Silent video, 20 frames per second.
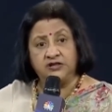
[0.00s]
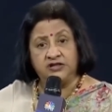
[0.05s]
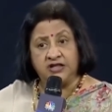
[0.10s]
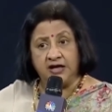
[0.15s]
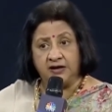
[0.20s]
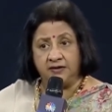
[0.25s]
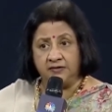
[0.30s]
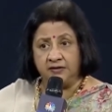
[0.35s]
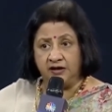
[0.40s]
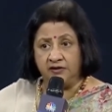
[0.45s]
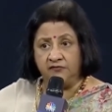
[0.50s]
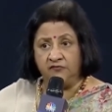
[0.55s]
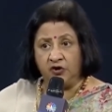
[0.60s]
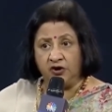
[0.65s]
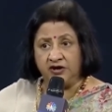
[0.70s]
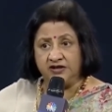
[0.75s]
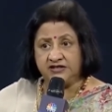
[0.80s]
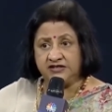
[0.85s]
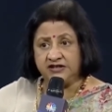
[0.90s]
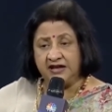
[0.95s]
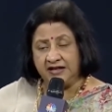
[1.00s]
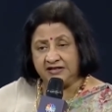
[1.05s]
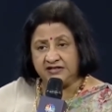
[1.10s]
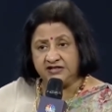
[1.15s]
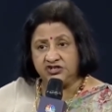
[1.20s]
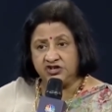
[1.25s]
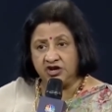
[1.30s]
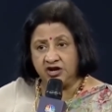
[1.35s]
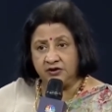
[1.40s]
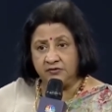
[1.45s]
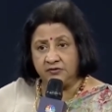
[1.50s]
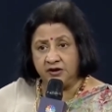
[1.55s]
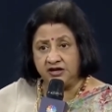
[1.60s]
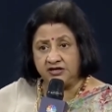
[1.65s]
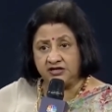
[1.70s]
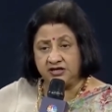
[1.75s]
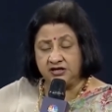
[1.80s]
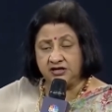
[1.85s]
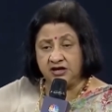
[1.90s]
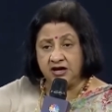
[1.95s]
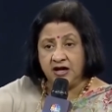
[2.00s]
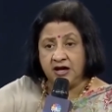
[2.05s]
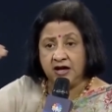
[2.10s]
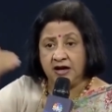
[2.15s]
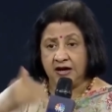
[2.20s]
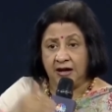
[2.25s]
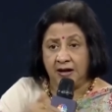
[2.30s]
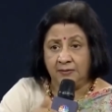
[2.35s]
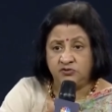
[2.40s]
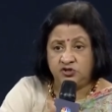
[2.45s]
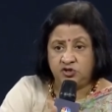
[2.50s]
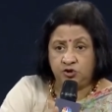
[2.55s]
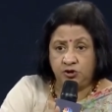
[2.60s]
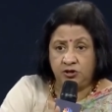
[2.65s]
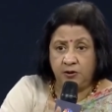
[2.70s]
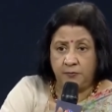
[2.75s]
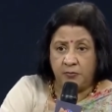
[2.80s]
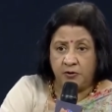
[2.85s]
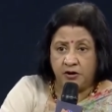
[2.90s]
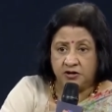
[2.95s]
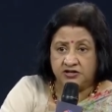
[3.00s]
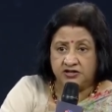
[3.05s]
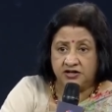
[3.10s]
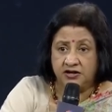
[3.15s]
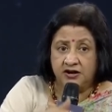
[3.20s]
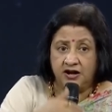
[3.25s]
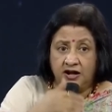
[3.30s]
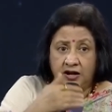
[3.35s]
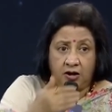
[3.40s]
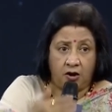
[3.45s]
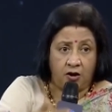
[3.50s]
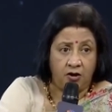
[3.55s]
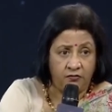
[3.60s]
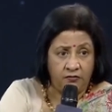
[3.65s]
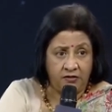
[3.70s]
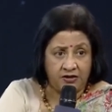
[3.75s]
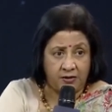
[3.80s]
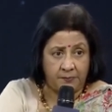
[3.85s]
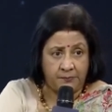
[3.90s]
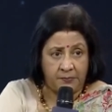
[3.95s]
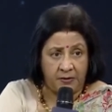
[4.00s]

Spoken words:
the invoice gets generated, comes to the person along with a